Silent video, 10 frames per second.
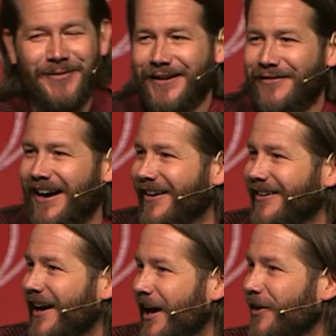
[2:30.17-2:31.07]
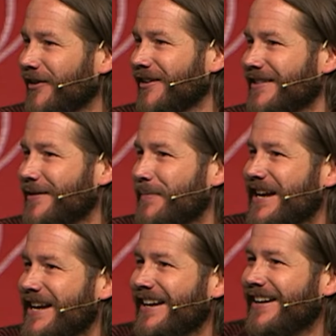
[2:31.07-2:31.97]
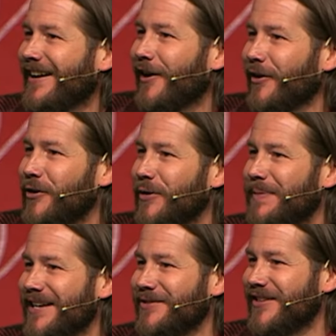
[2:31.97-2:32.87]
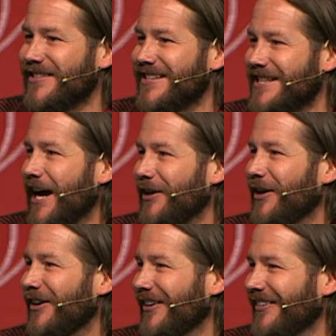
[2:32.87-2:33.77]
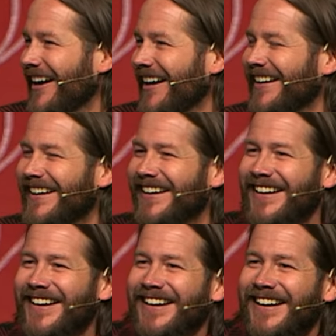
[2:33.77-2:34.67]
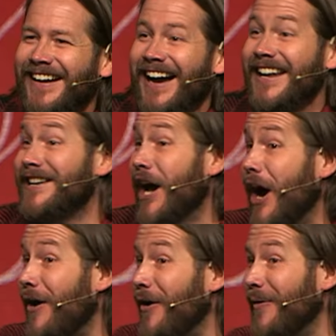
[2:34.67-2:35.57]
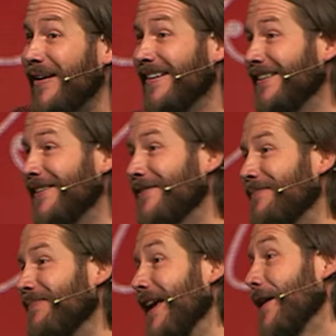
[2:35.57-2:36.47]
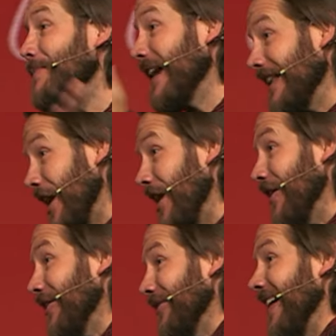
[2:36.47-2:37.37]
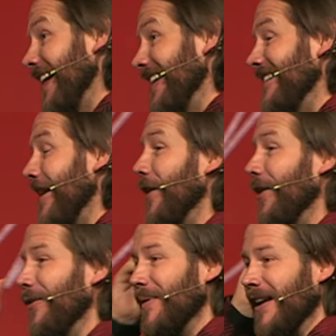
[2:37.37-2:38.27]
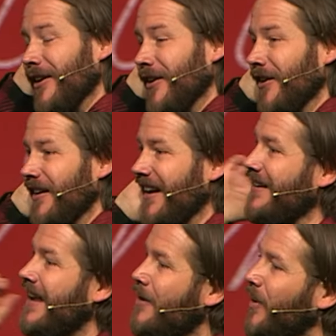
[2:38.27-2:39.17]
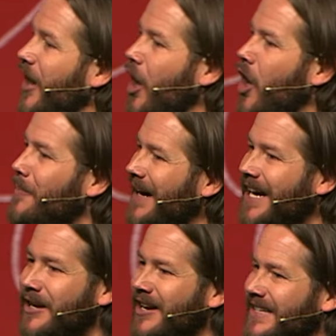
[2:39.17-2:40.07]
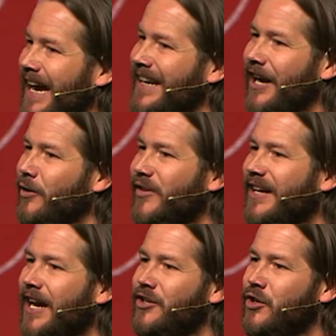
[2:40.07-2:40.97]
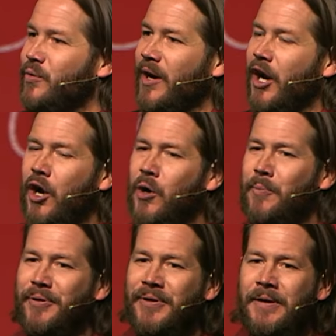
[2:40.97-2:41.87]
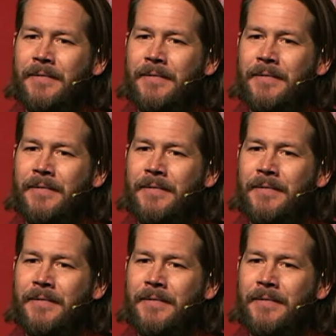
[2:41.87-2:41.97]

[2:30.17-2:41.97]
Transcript: we have hired a hellion to be our youth pastor. This is not good, right? I didn't know, but I learned, right? I didn't know, but I learned. And with hope, I got to be honest, I, I don't think I knew what hope